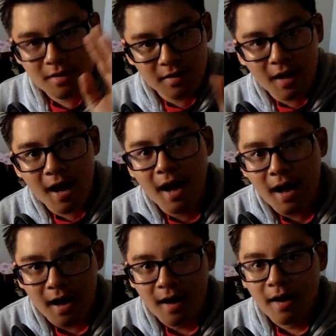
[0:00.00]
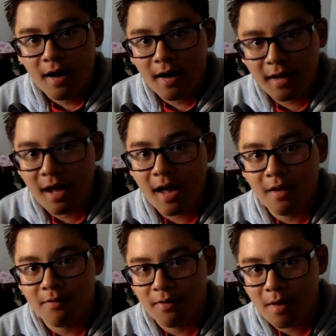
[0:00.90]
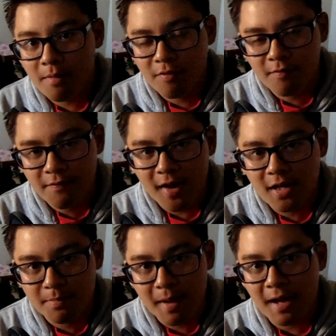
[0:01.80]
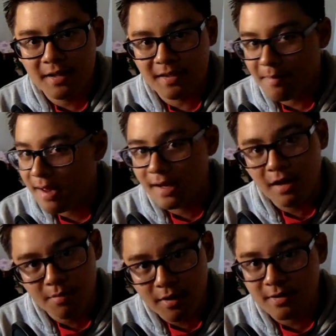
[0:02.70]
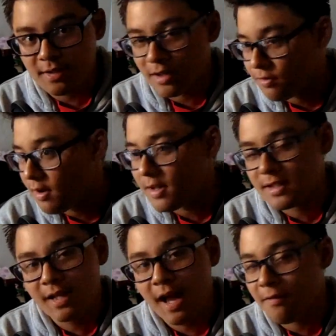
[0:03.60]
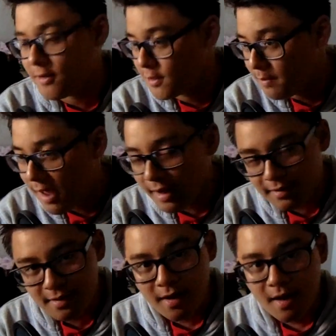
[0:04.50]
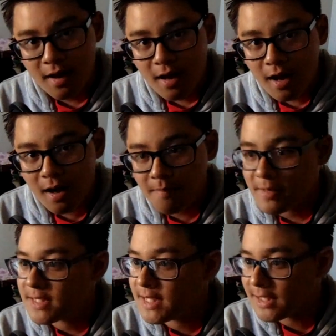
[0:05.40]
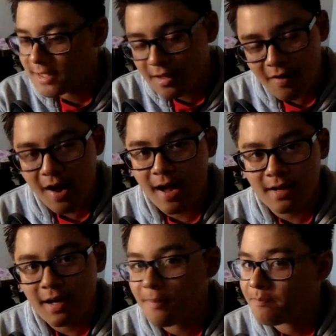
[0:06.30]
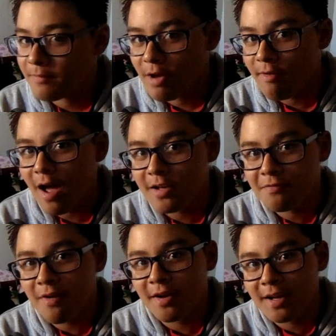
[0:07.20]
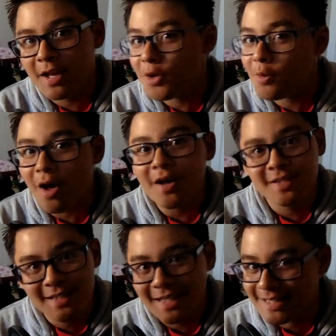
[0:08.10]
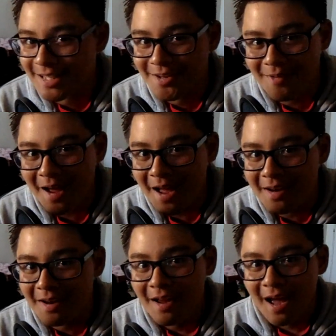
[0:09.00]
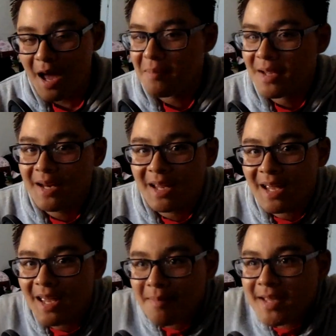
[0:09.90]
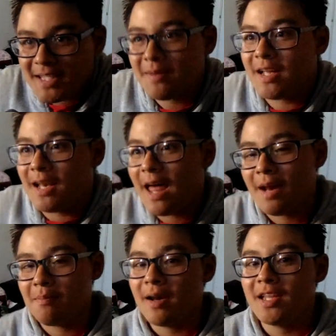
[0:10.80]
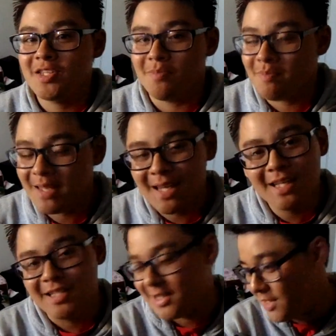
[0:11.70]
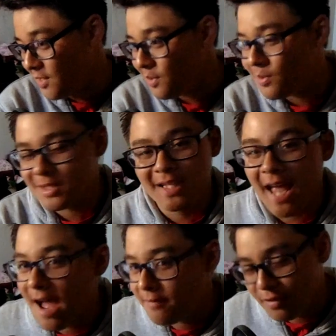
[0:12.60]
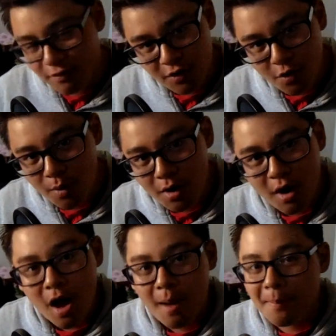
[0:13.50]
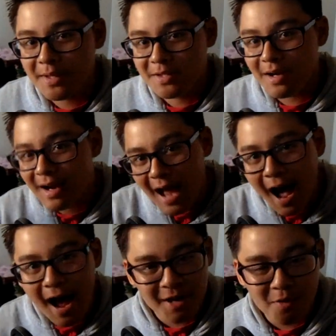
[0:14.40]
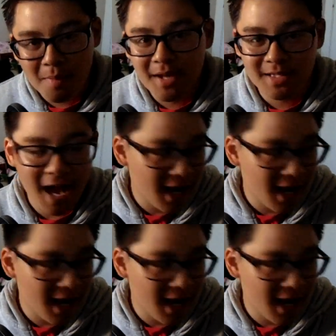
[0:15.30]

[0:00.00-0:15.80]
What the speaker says: So yeah, again, coming from FaZe Banks, a man I personally trust and respect, 60 grand. I'm glad you lost 60 grand. I mean, it may seem like a lot of money to me, to you, to the average viewer, but to a guy who makes